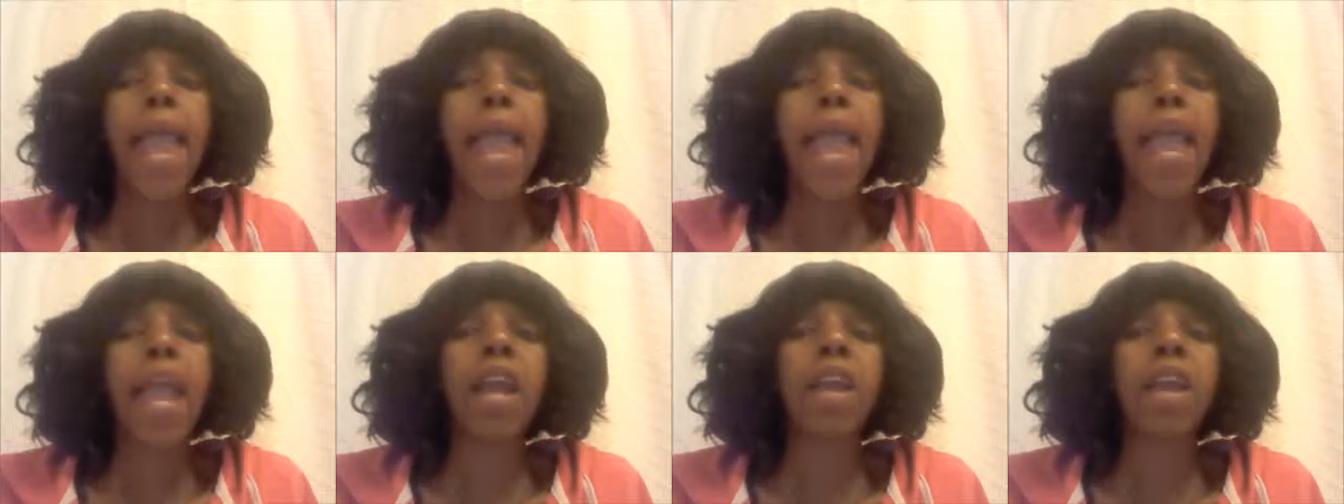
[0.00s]

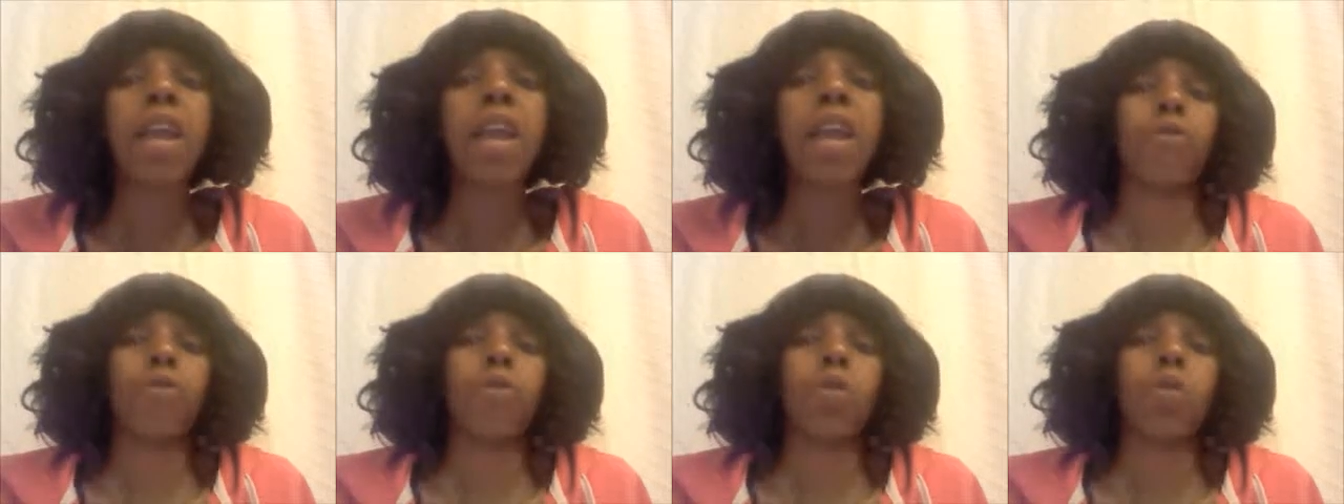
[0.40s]

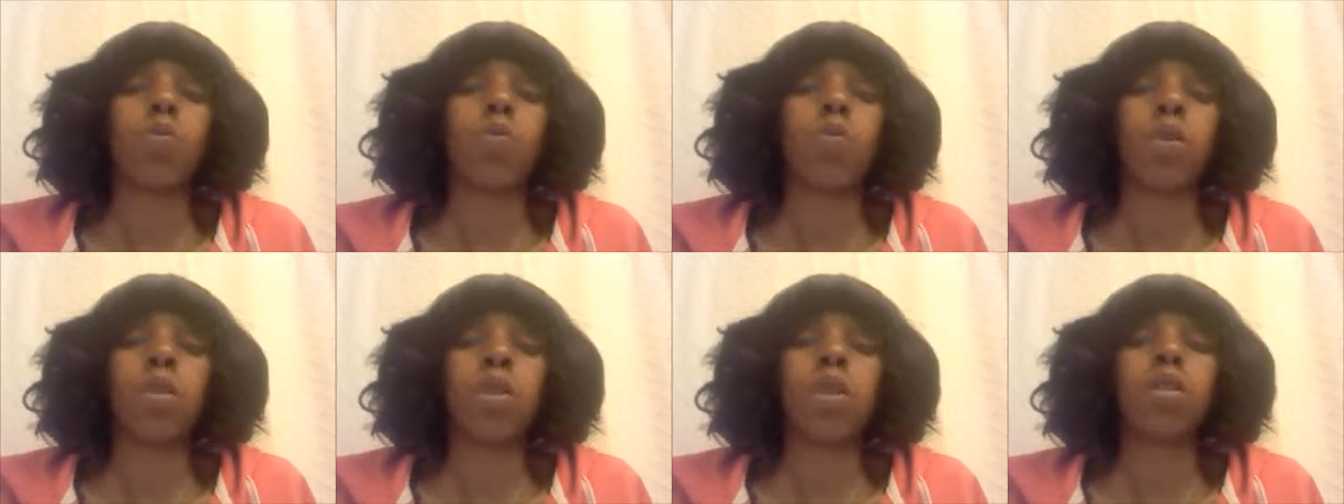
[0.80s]

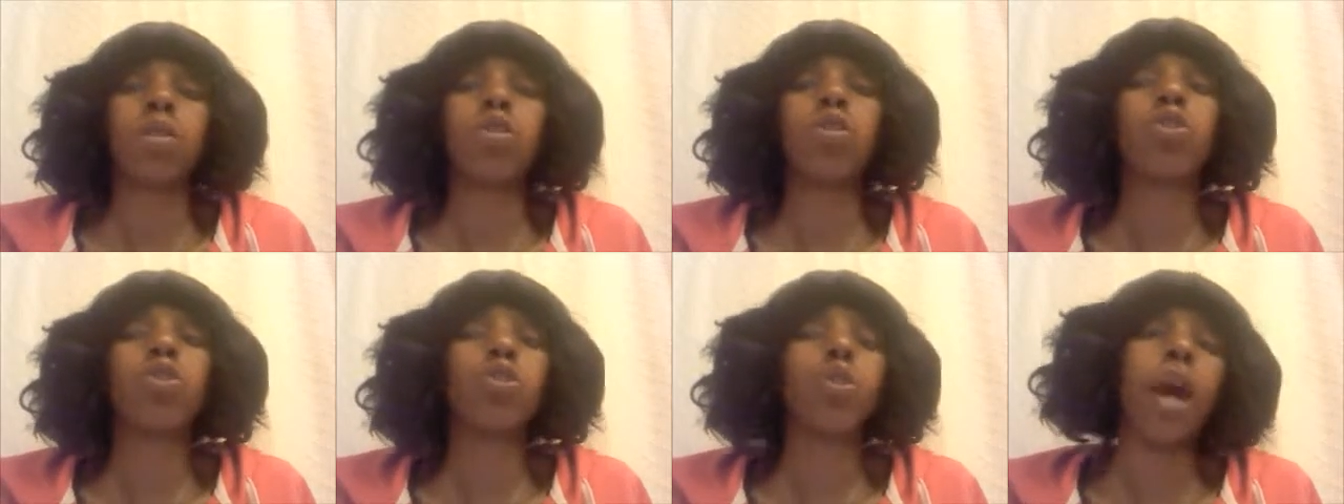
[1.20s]
everyone
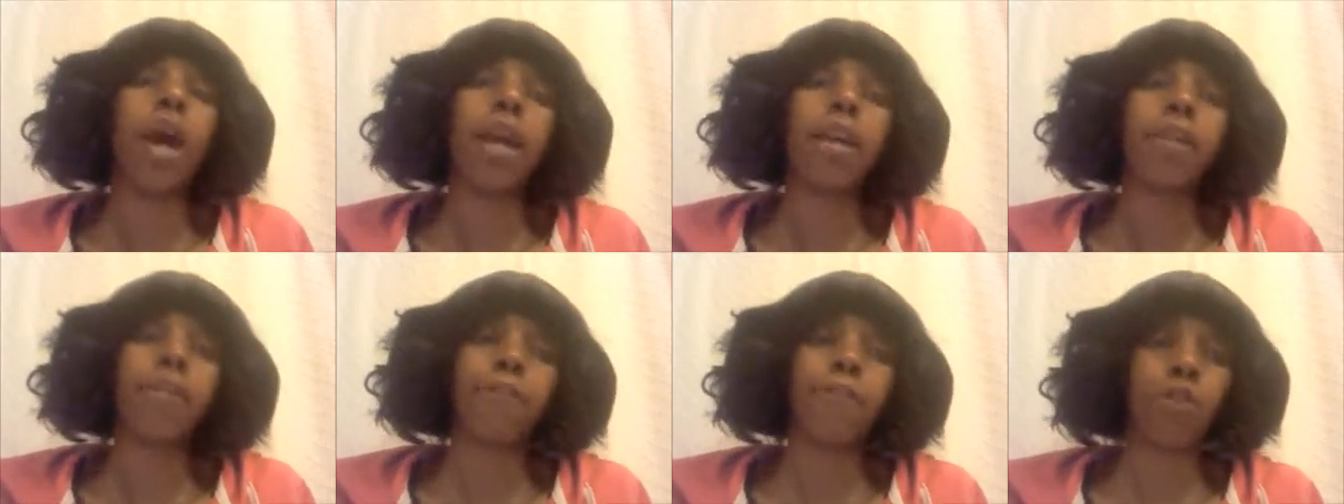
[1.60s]

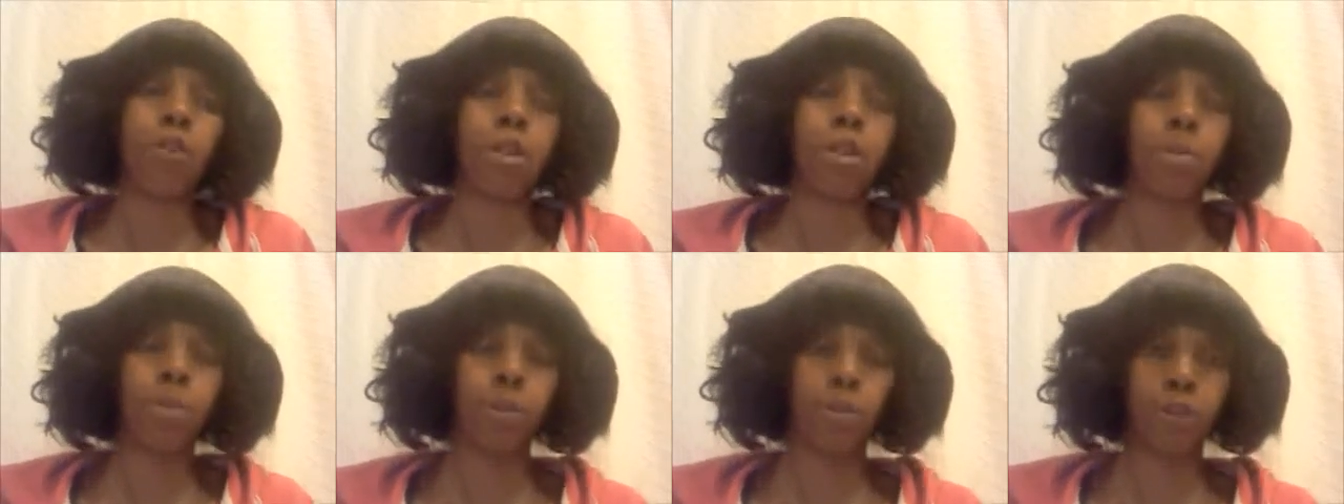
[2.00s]
strives for
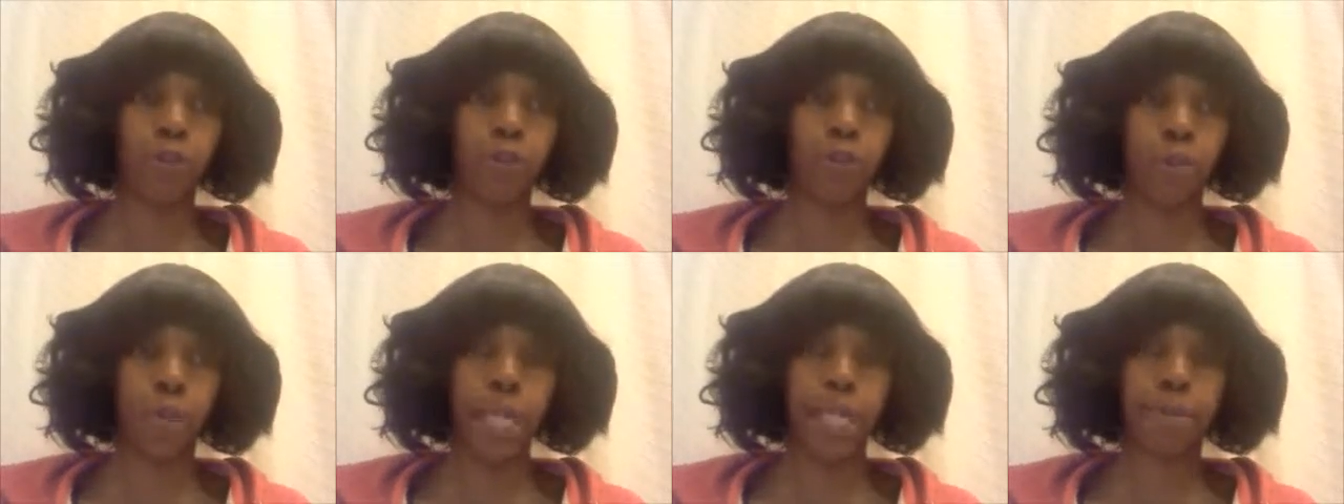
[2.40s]

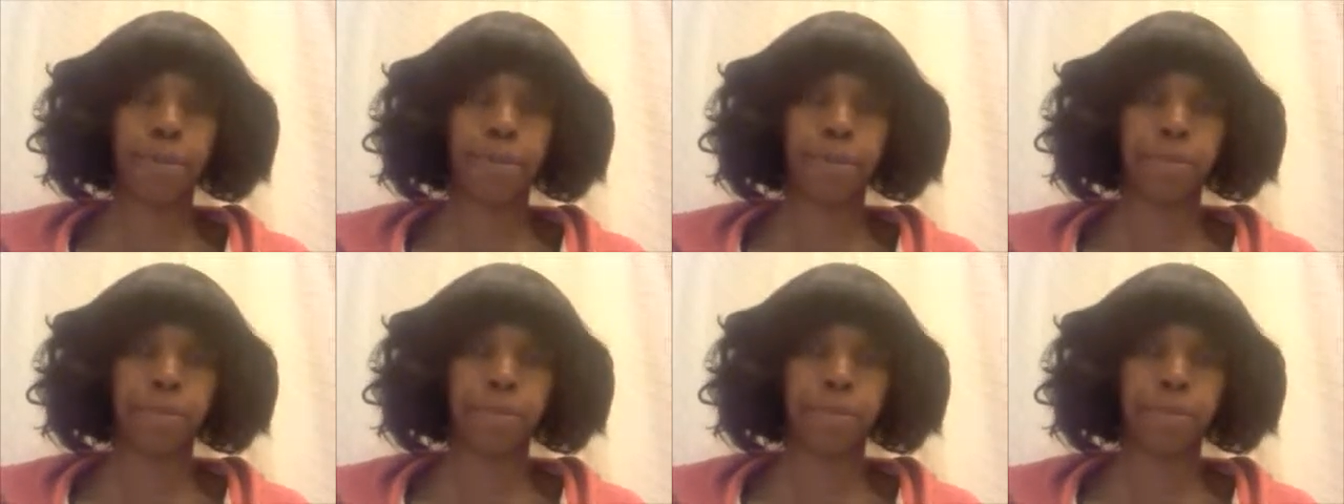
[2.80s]
improvement.